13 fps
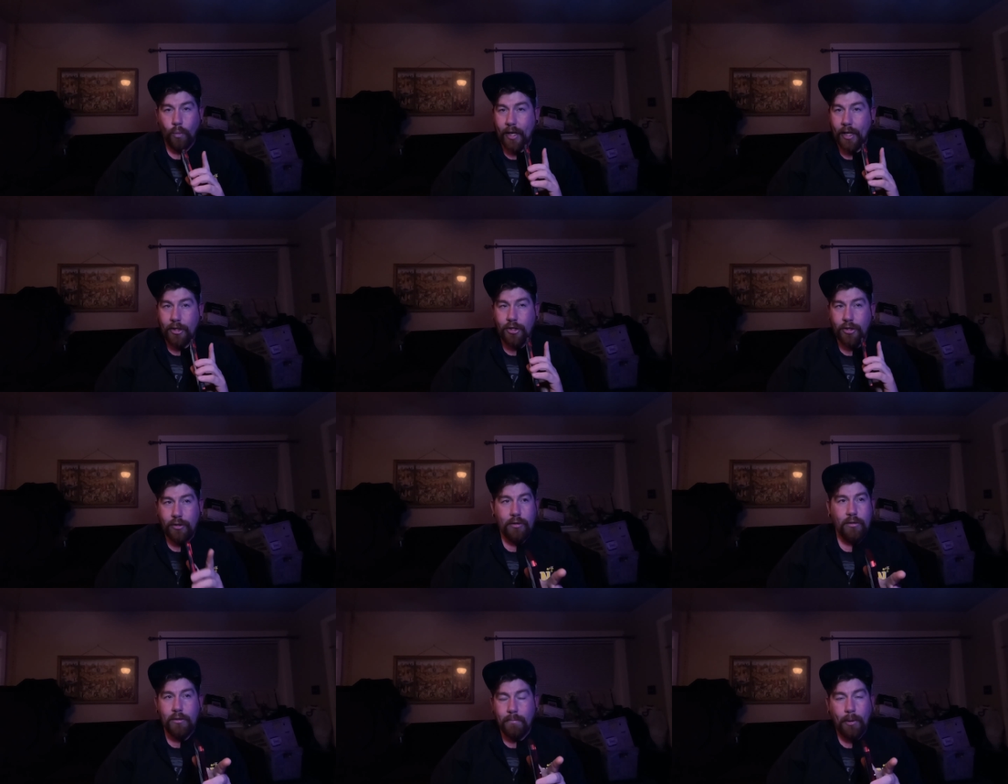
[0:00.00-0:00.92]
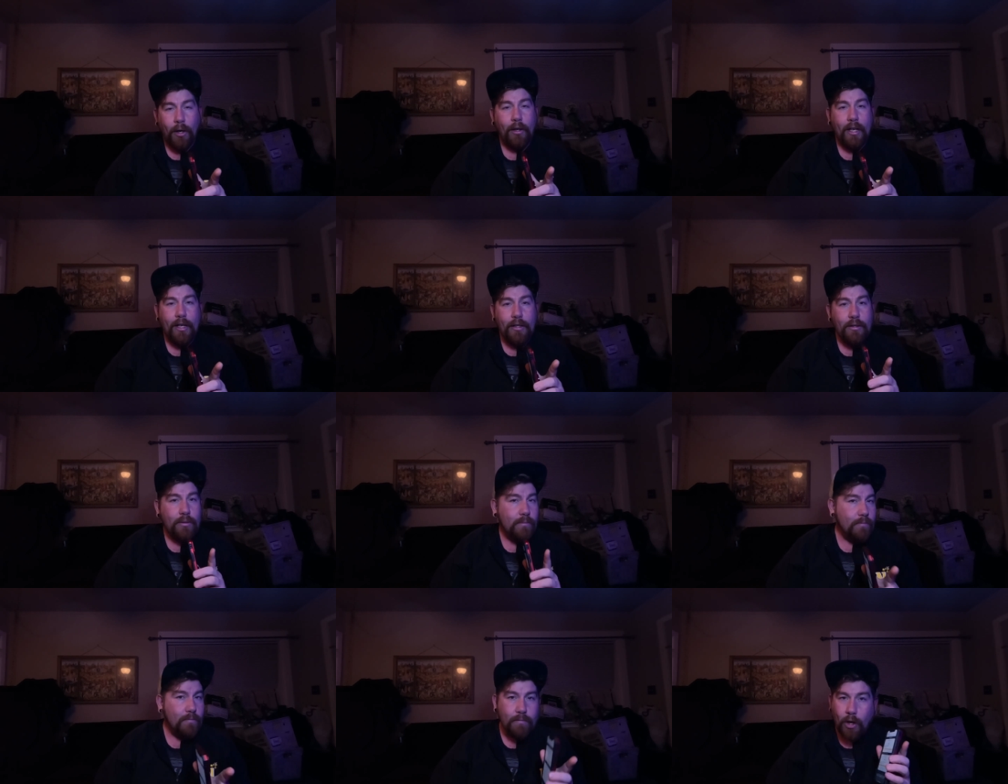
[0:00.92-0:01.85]
which parlays
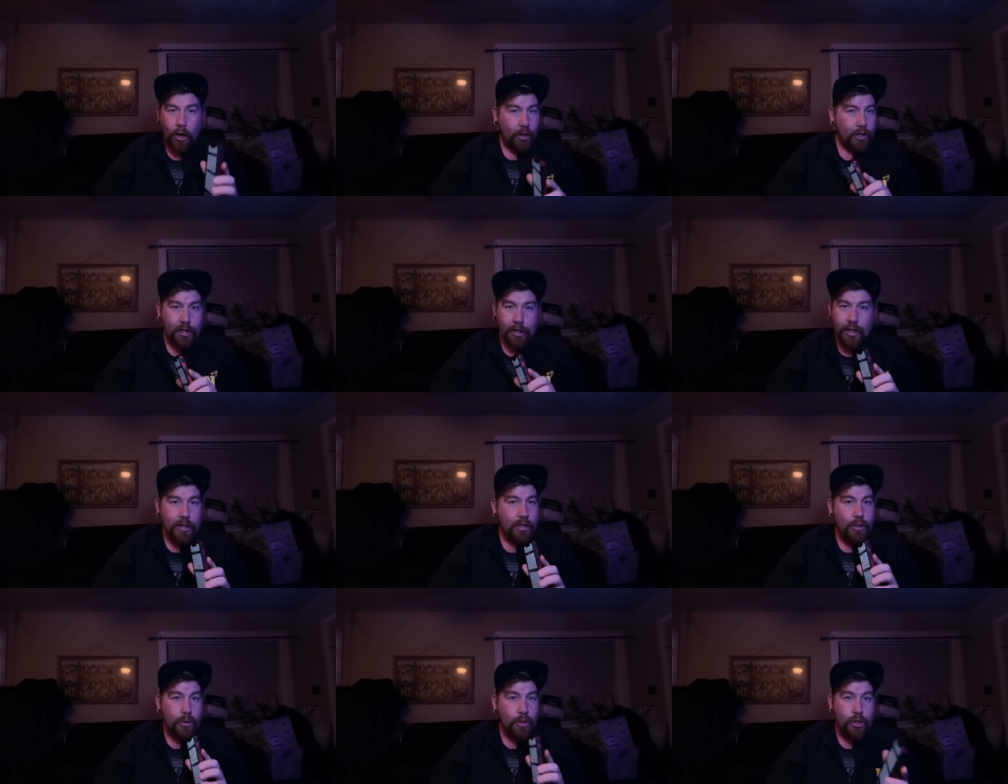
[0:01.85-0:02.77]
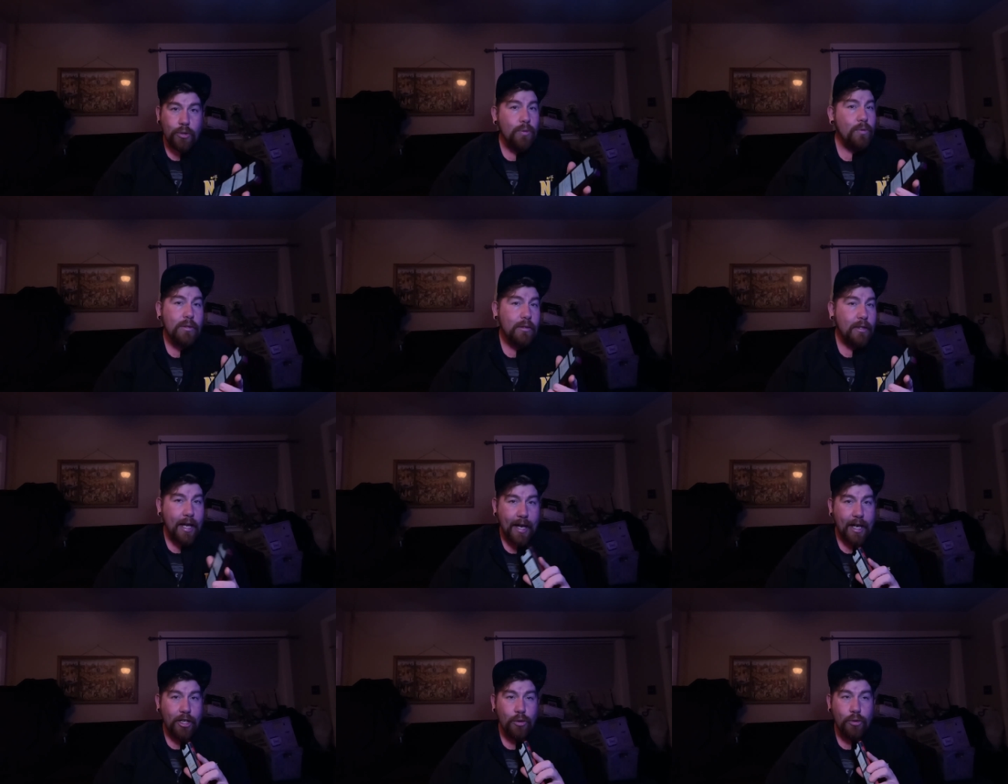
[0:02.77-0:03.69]
aren't good to do
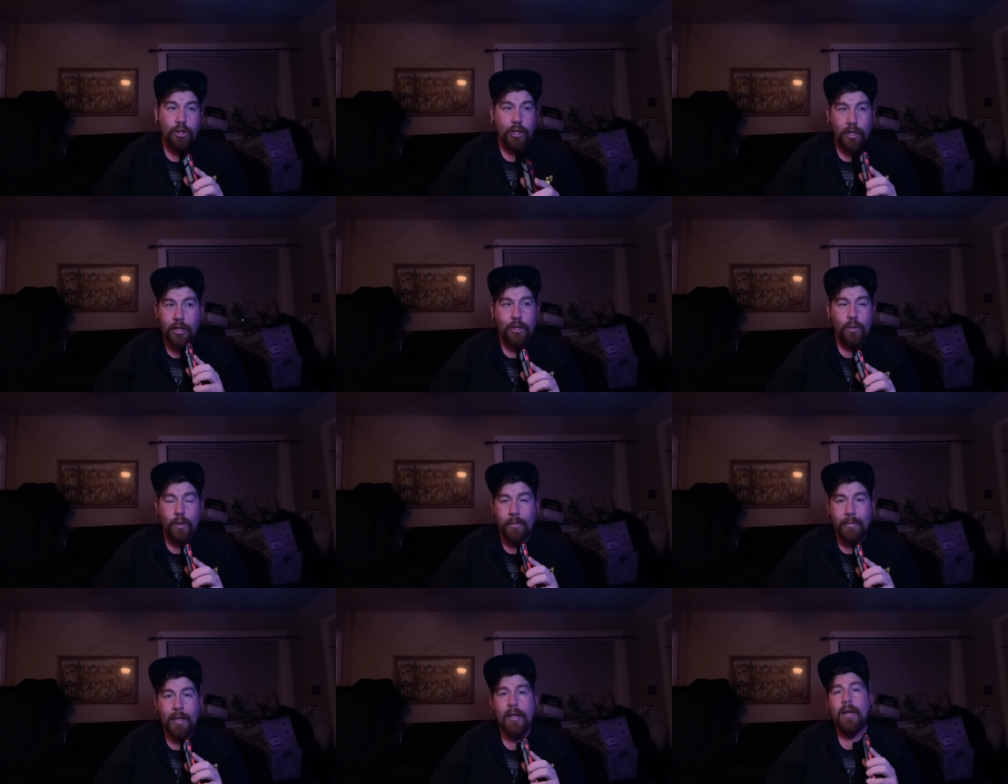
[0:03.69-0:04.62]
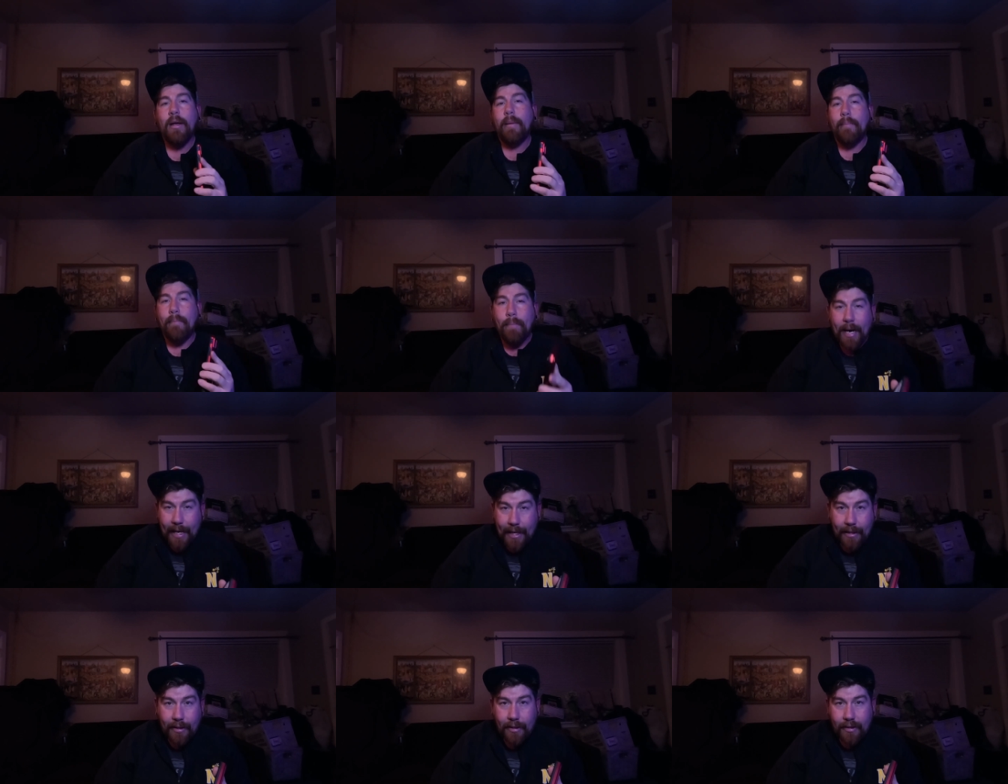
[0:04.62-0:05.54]
and you shouldn't do them,
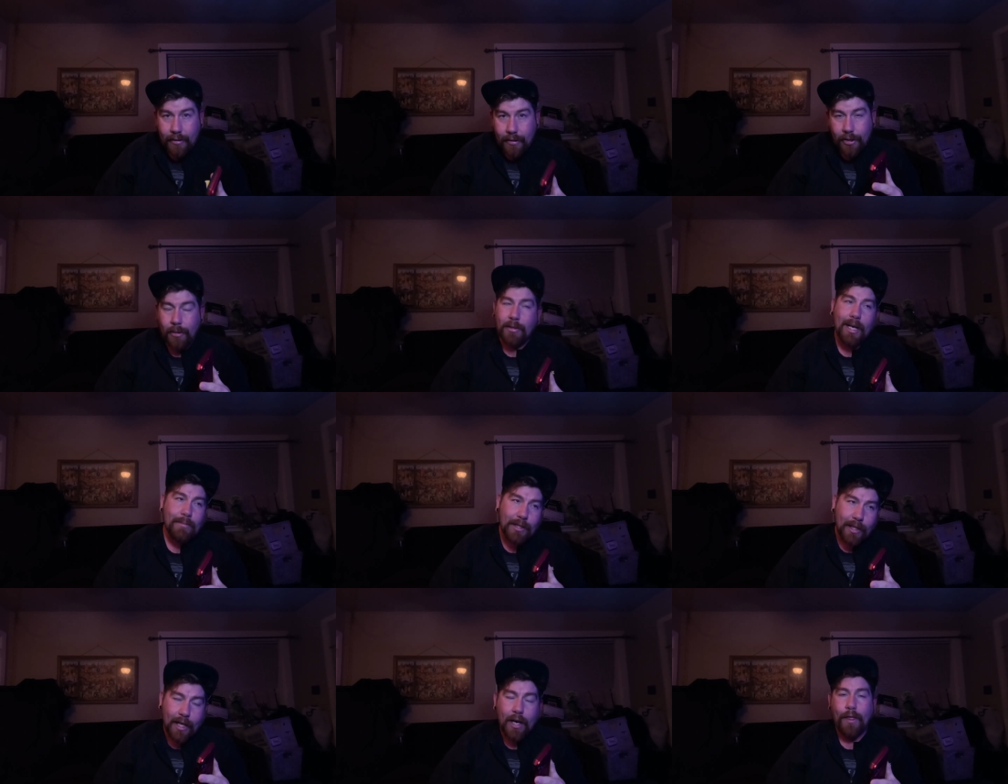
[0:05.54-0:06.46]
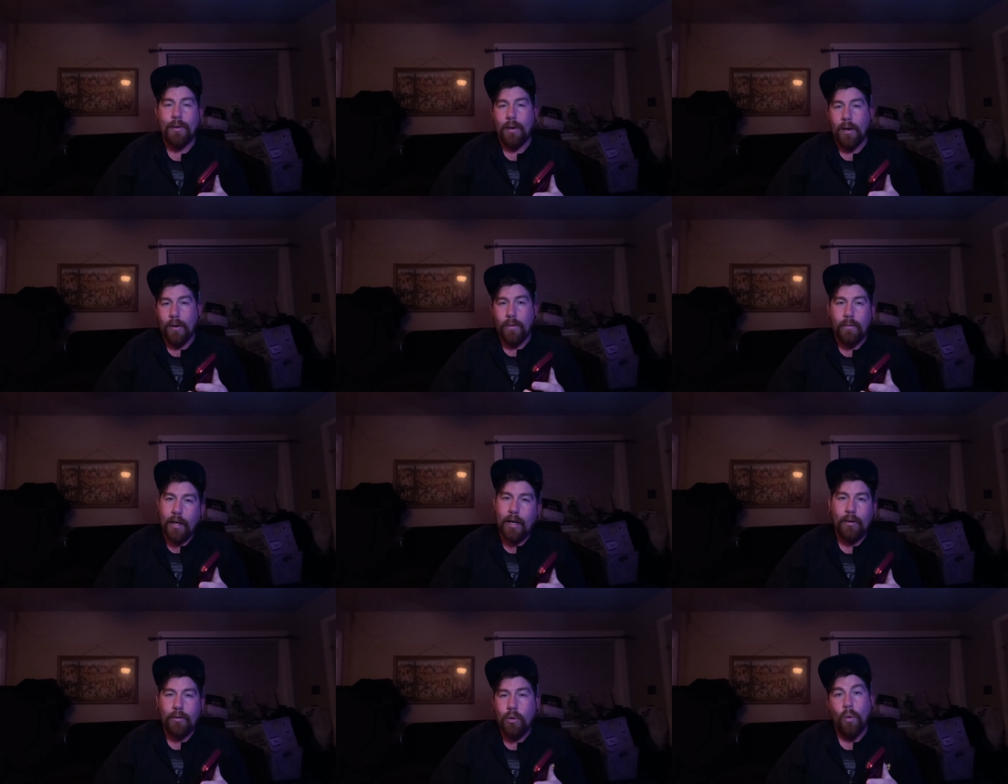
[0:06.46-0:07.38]
but sometimes you got to throw,
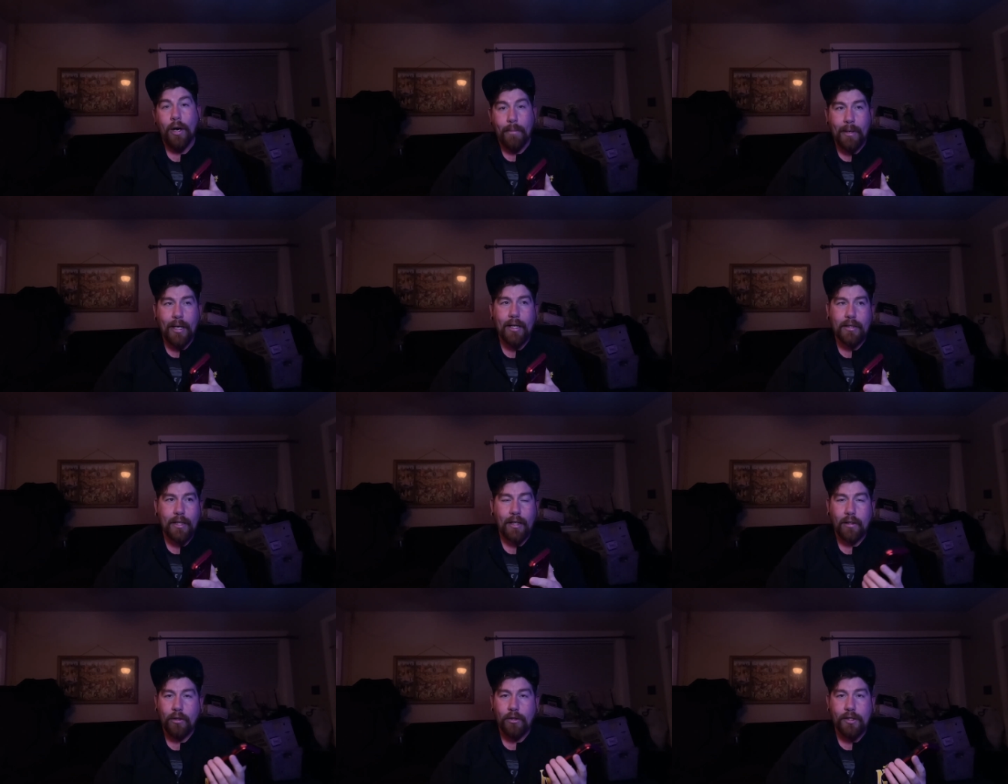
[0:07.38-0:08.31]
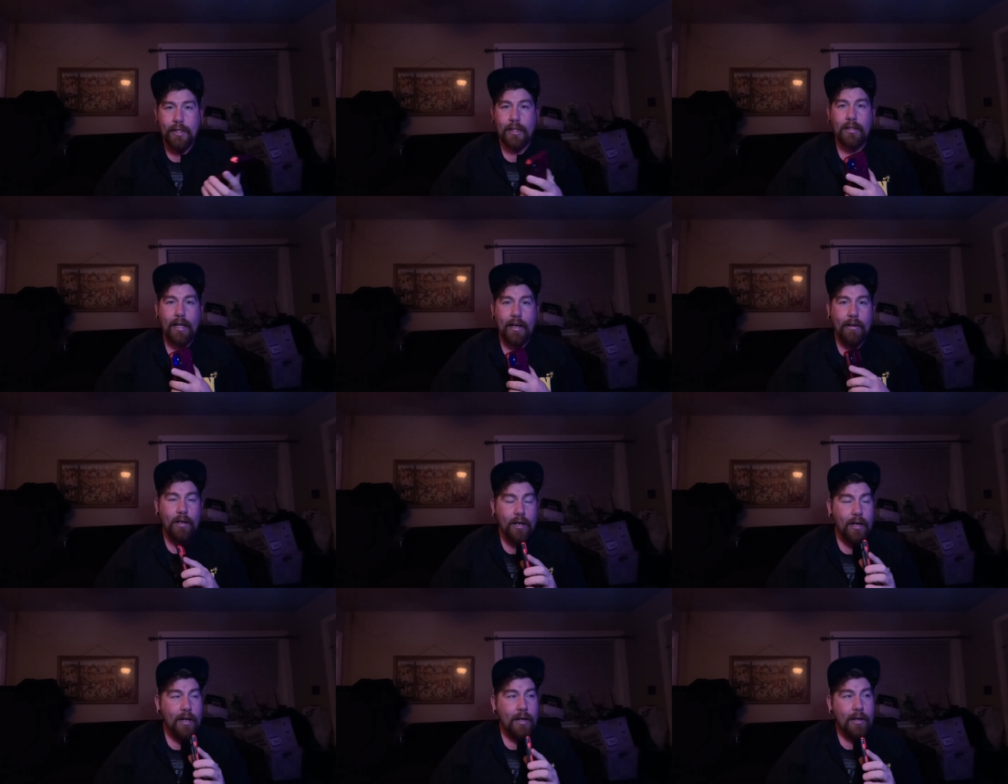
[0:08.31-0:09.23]
$20 at a little
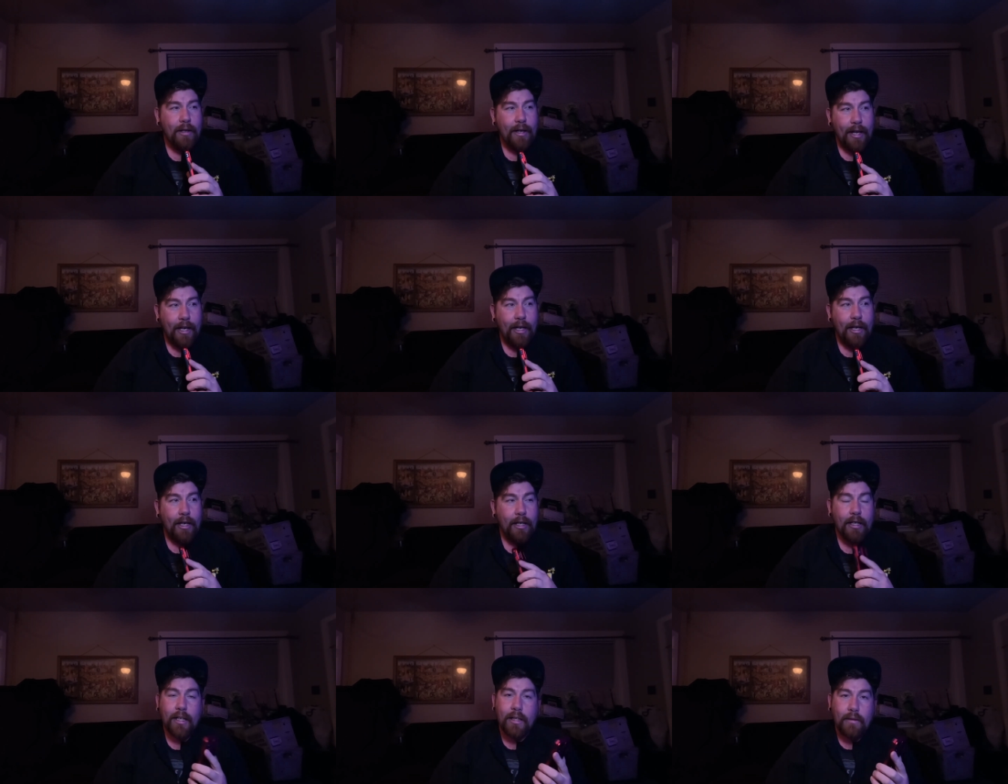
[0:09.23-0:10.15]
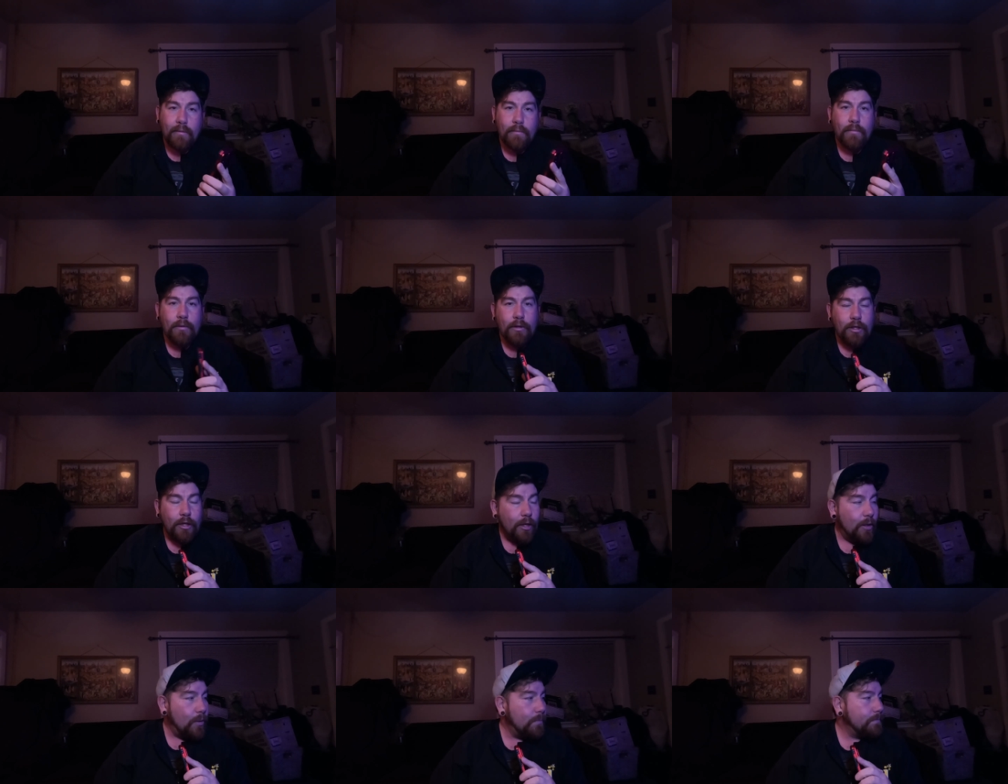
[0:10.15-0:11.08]
6-legger, and it hit.
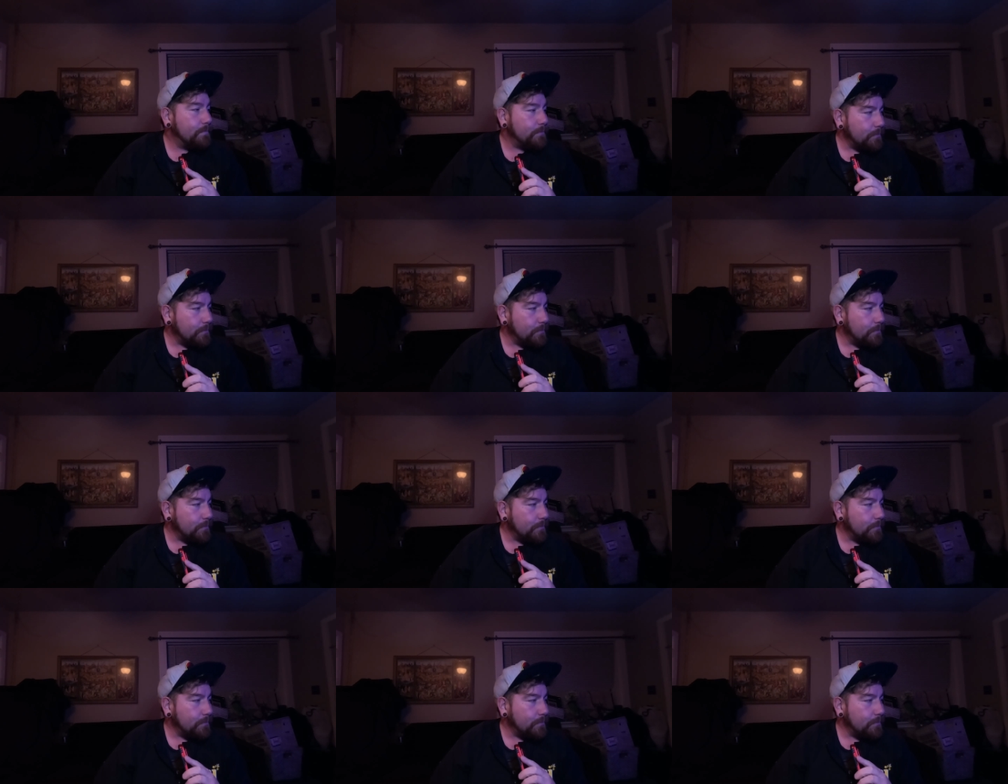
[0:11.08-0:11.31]
So,